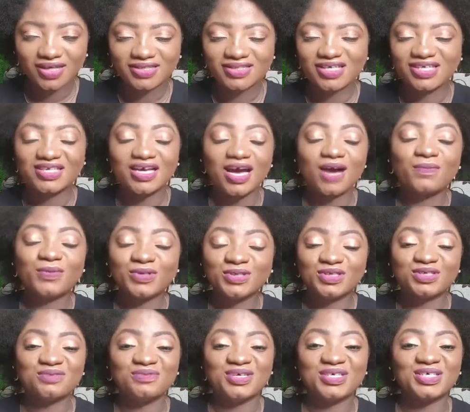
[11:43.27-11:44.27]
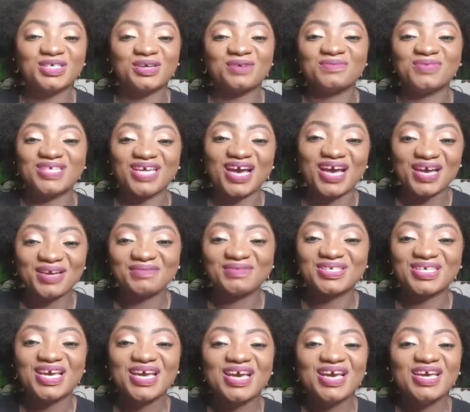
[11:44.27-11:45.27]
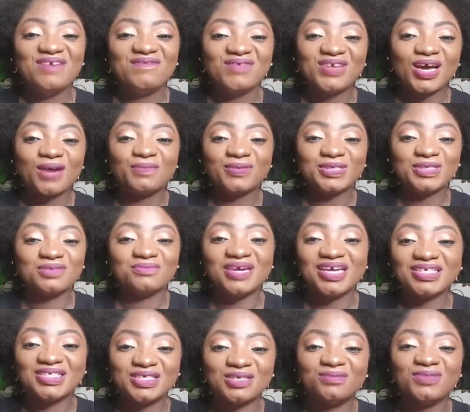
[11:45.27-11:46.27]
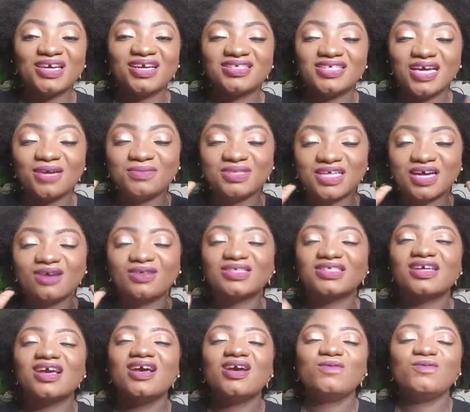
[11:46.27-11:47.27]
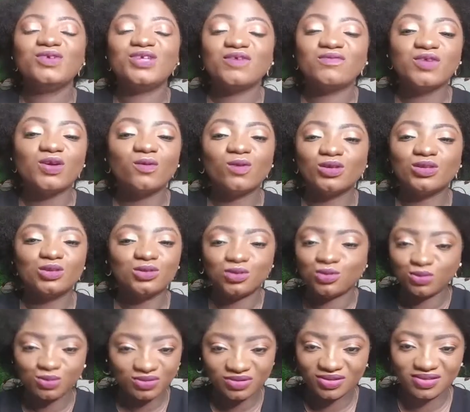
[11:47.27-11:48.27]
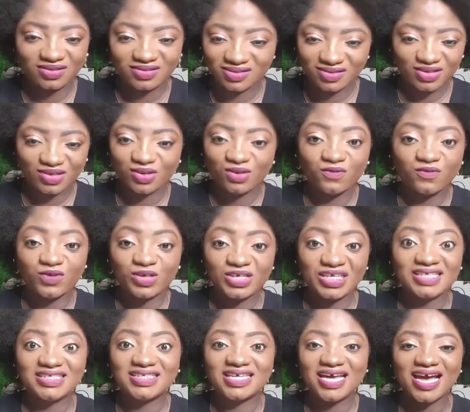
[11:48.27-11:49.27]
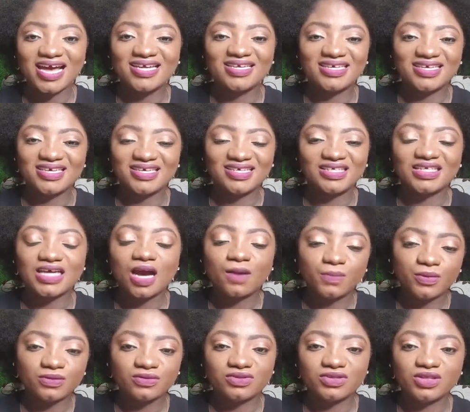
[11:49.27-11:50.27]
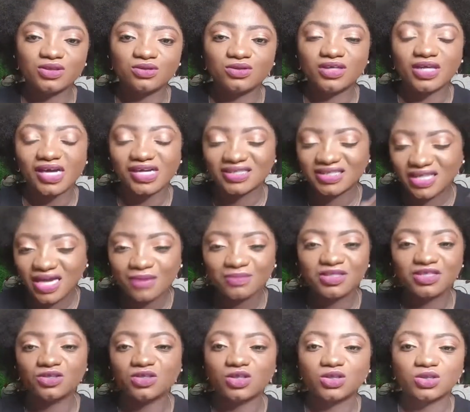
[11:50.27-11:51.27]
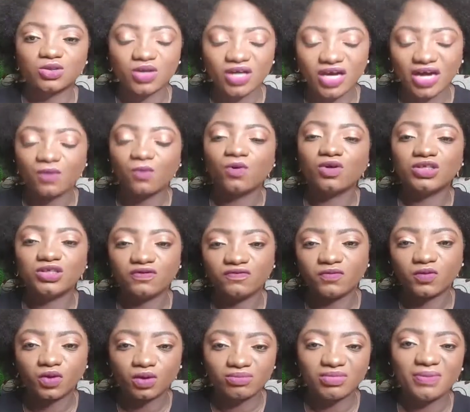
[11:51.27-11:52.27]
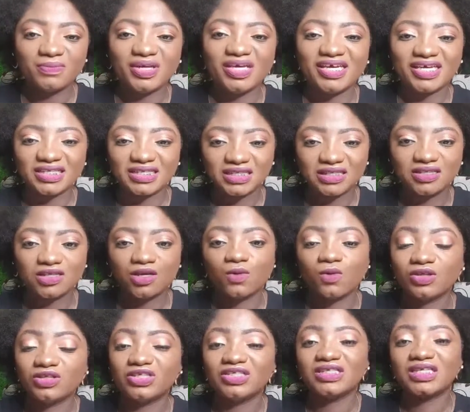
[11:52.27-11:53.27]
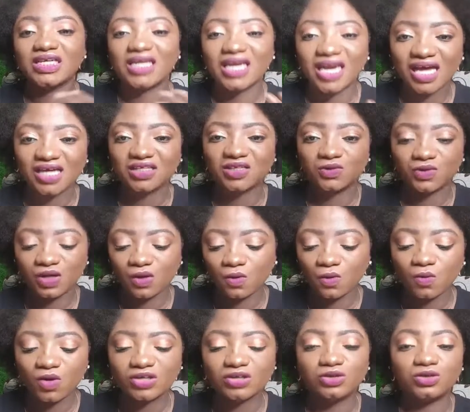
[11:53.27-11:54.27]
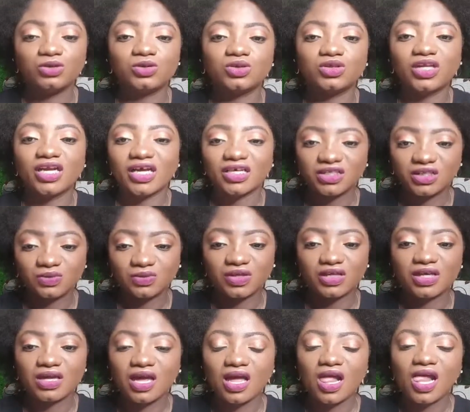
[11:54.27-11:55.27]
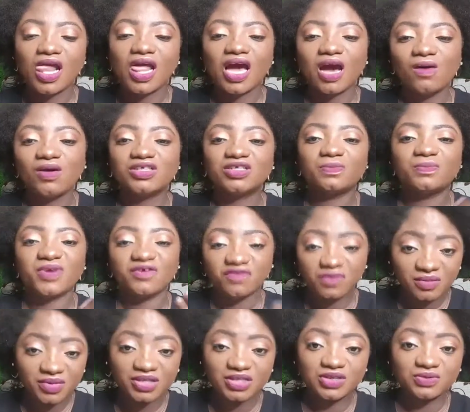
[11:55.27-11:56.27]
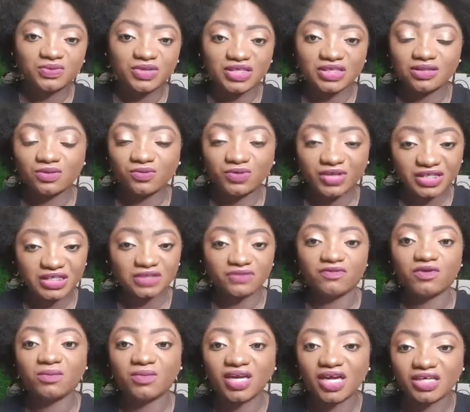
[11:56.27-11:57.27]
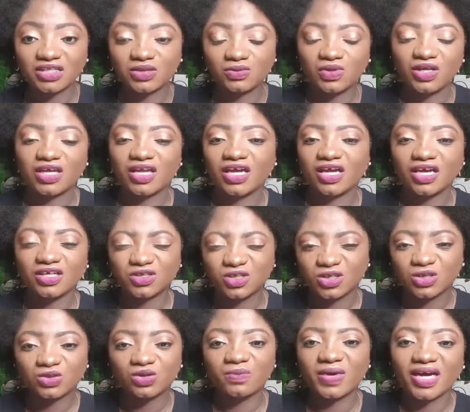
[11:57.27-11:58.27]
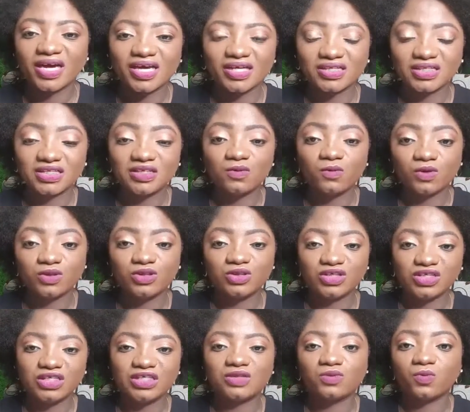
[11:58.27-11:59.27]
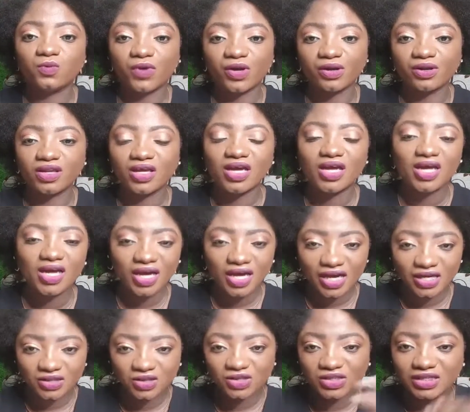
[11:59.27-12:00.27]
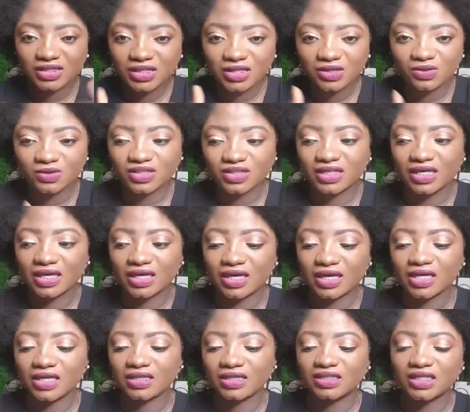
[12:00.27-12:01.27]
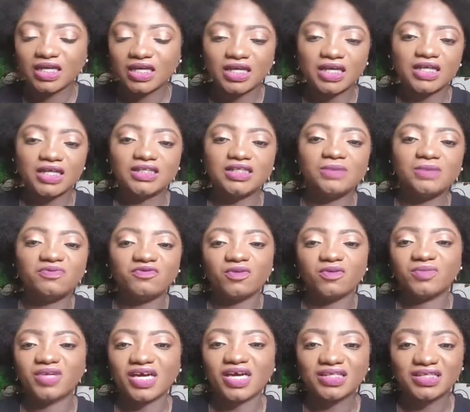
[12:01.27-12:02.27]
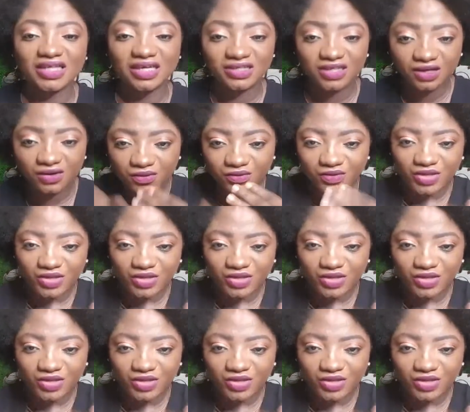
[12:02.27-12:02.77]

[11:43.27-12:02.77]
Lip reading: It happens to me sometimes, even happens to my team. There are times that we don't even know what to do, for the entire day. It happens. So there are times you just look at what you've done maybe yesterday, or what you did last week, or what did you do last week, how was the performance rate from last week, and you can just go back and see what you did well, and just take a tip from that, and then